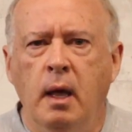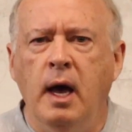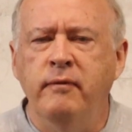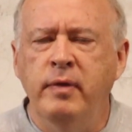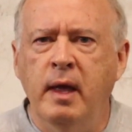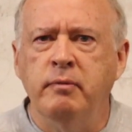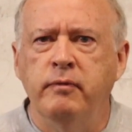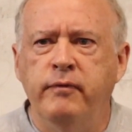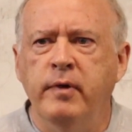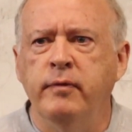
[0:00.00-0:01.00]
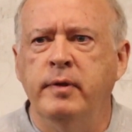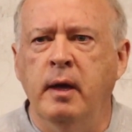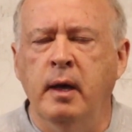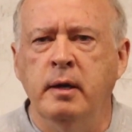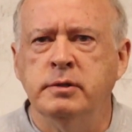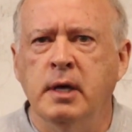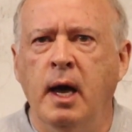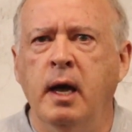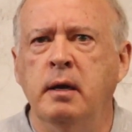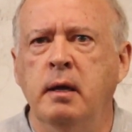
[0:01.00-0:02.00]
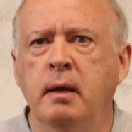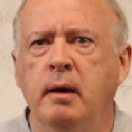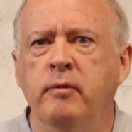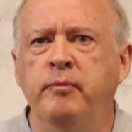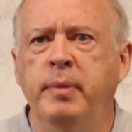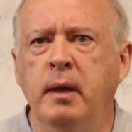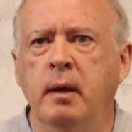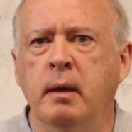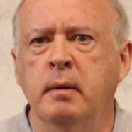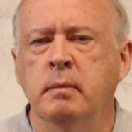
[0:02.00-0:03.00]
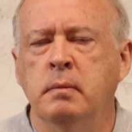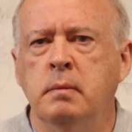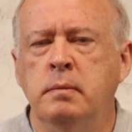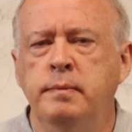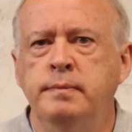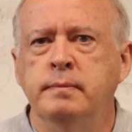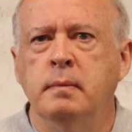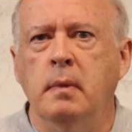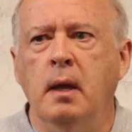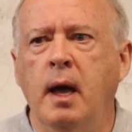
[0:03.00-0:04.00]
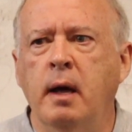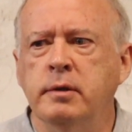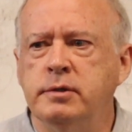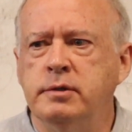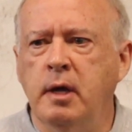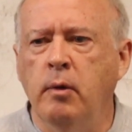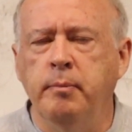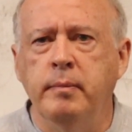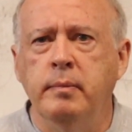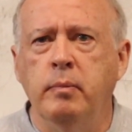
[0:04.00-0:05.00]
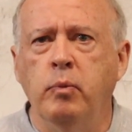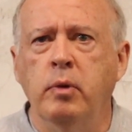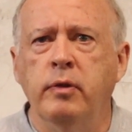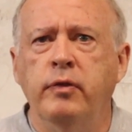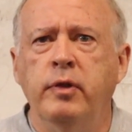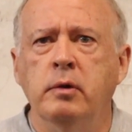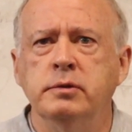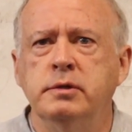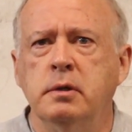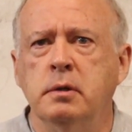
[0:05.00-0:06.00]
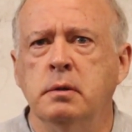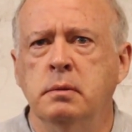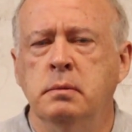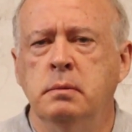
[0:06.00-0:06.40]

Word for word: I've never felt the anxiety of being out of step with those that are